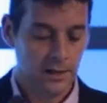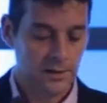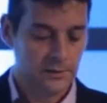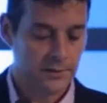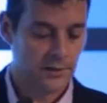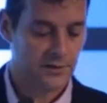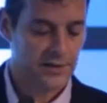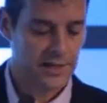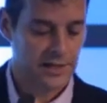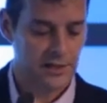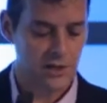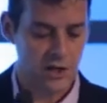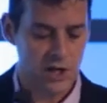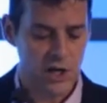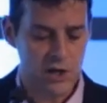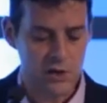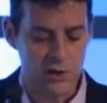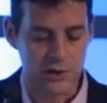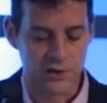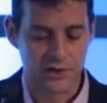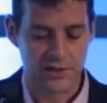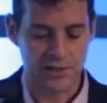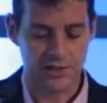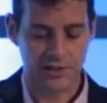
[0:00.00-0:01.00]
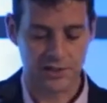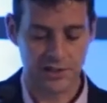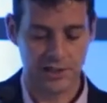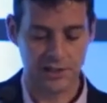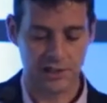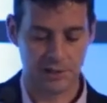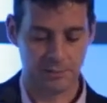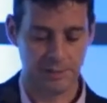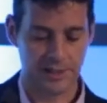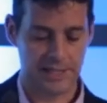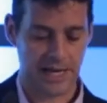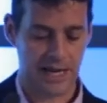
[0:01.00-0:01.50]
Now, in news, this seems
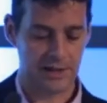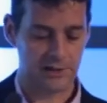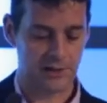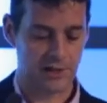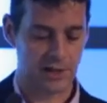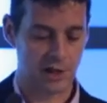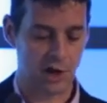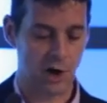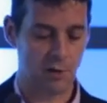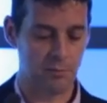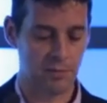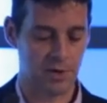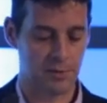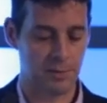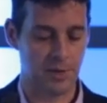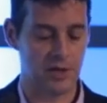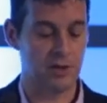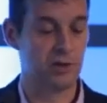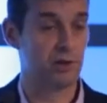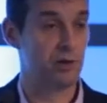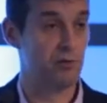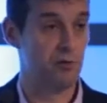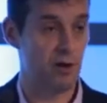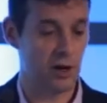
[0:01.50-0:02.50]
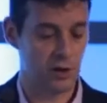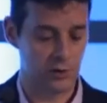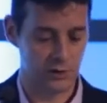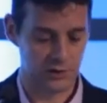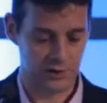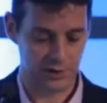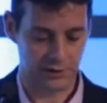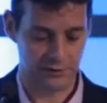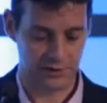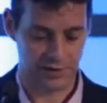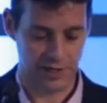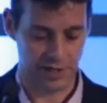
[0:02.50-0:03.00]
to be down to the complementary roles
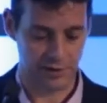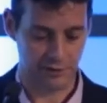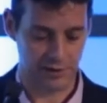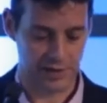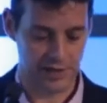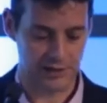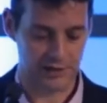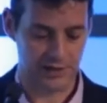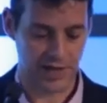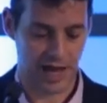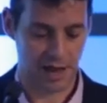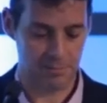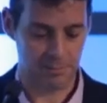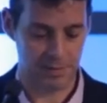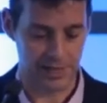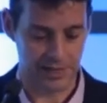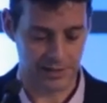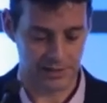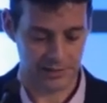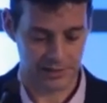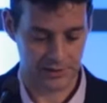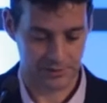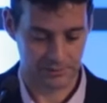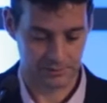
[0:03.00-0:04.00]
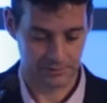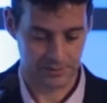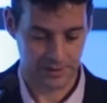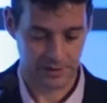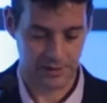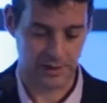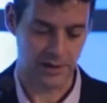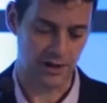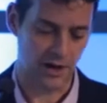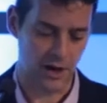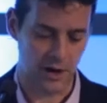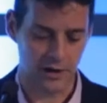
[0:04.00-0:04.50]
of TV and tablets.
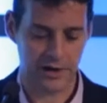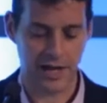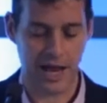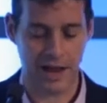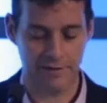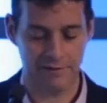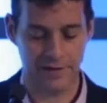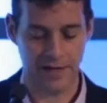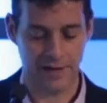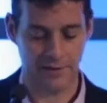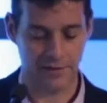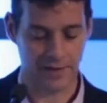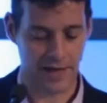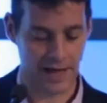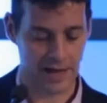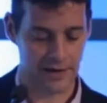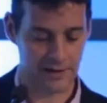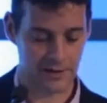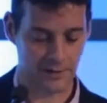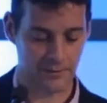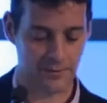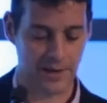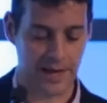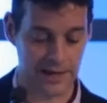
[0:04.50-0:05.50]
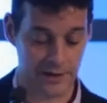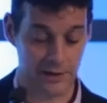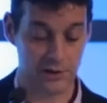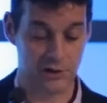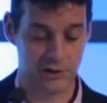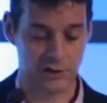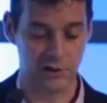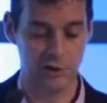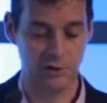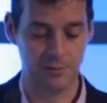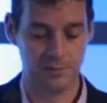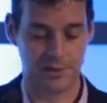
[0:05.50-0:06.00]
And I'll caveat that, and that
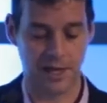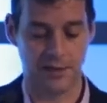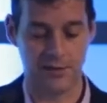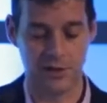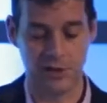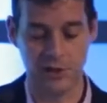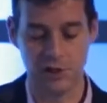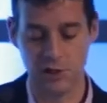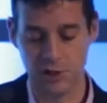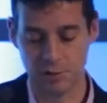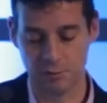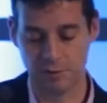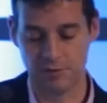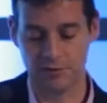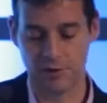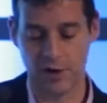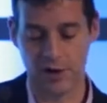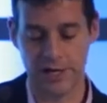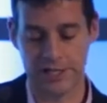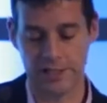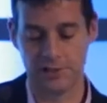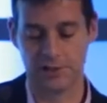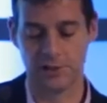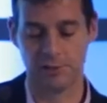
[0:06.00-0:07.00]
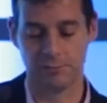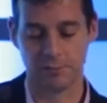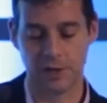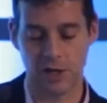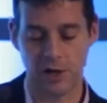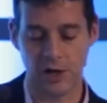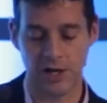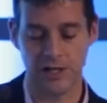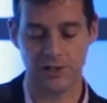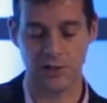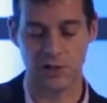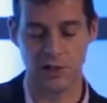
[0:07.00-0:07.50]
assumes that the news provider
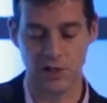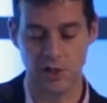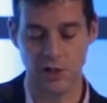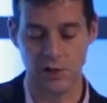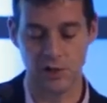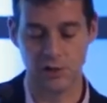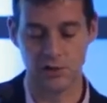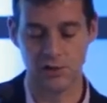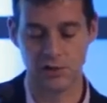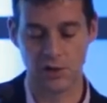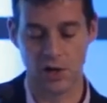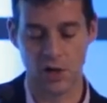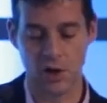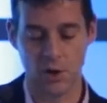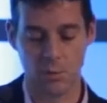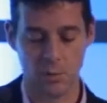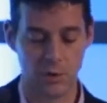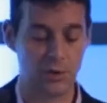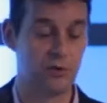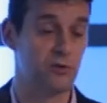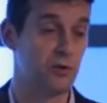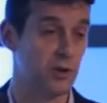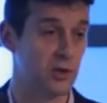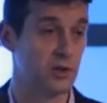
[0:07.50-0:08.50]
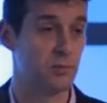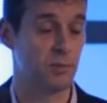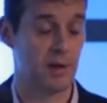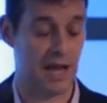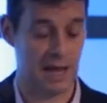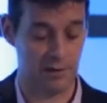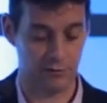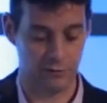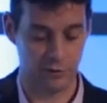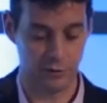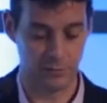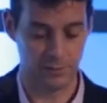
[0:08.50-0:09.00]
supplies news with
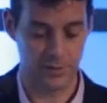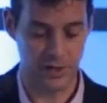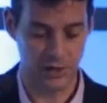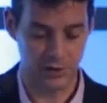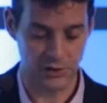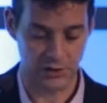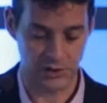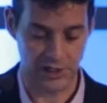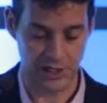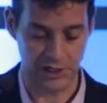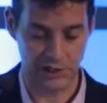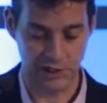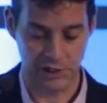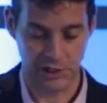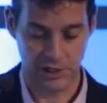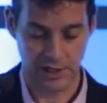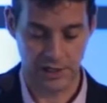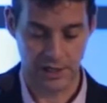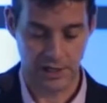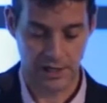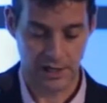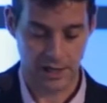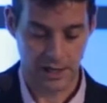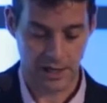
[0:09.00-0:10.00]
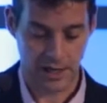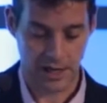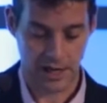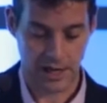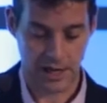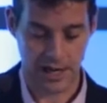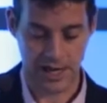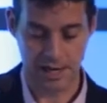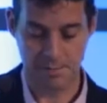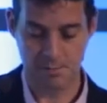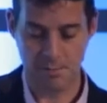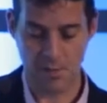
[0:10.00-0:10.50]
cross-platform usage
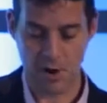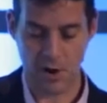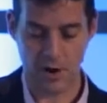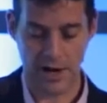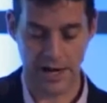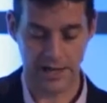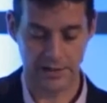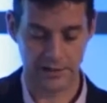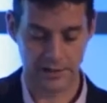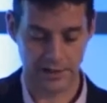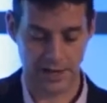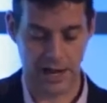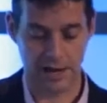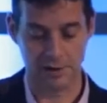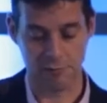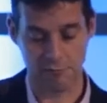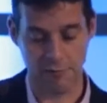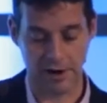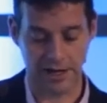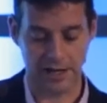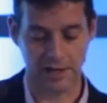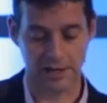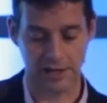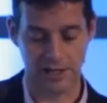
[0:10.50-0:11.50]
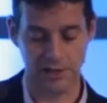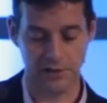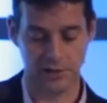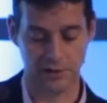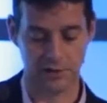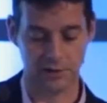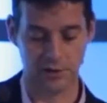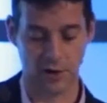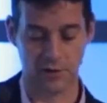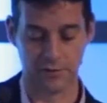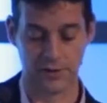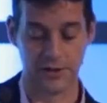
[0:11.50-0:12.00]
in mind and a
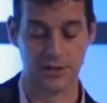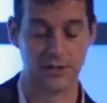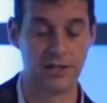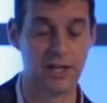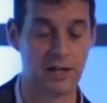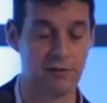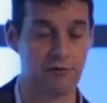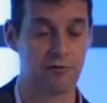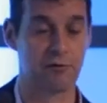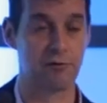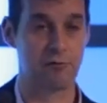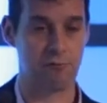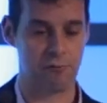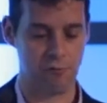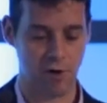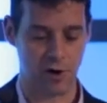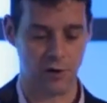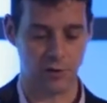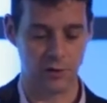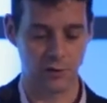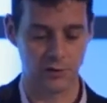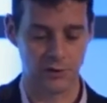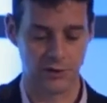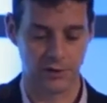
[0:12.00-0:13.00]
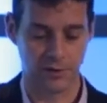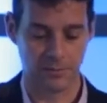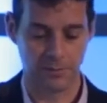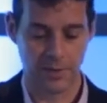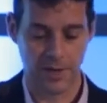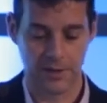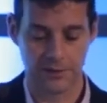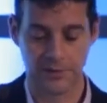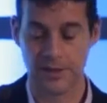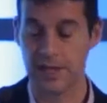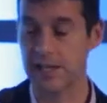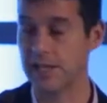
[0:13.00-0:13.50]
recognition of the different roles
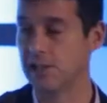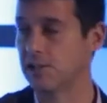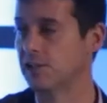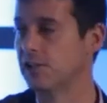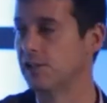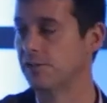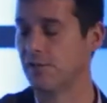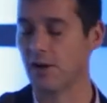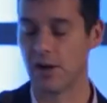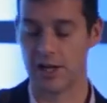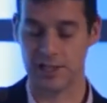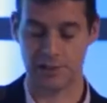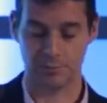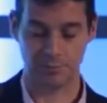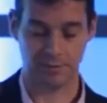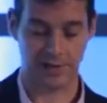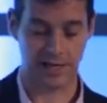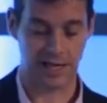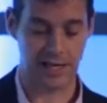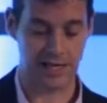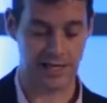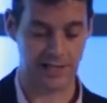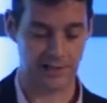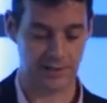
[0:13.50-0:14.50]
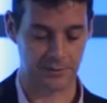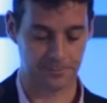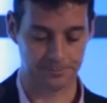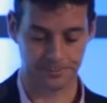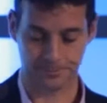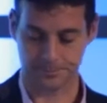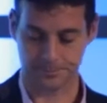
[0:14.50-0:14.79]
that each device plays.